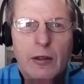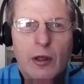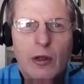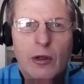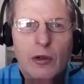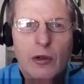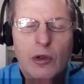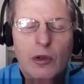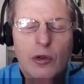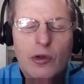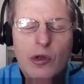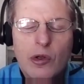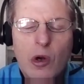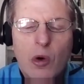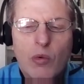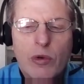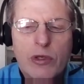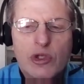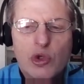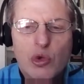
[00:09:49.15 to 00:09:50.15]

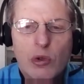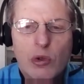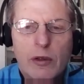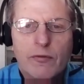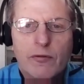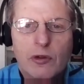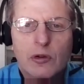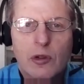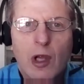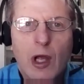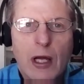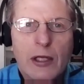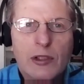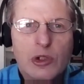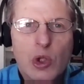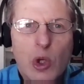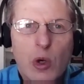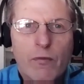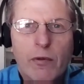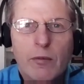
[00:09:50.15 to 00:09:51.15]
we sort of
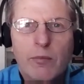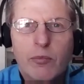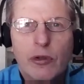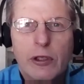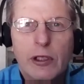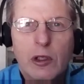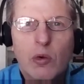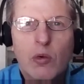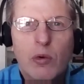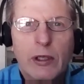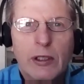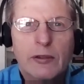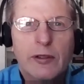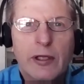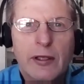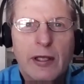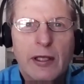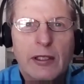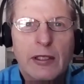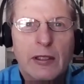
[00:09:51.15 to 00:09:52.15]
glossed over pretty quickly
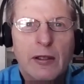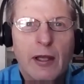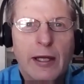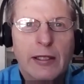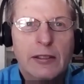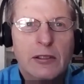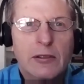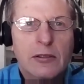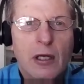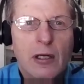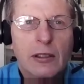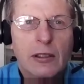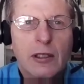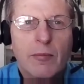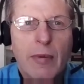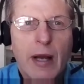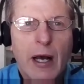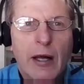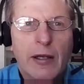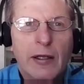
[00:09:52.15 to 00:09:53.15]
that you'd like to talk
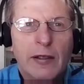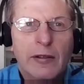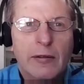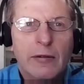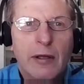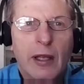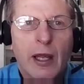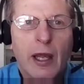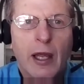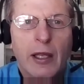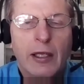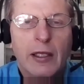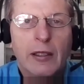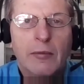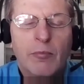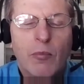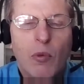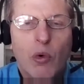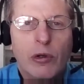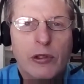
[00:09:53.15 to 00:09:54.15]
about
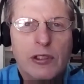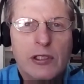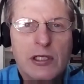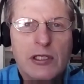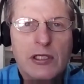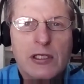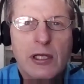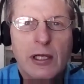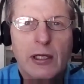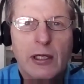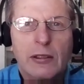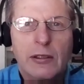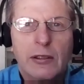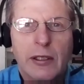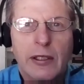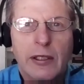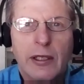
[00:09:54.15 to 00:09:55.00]
in more detail?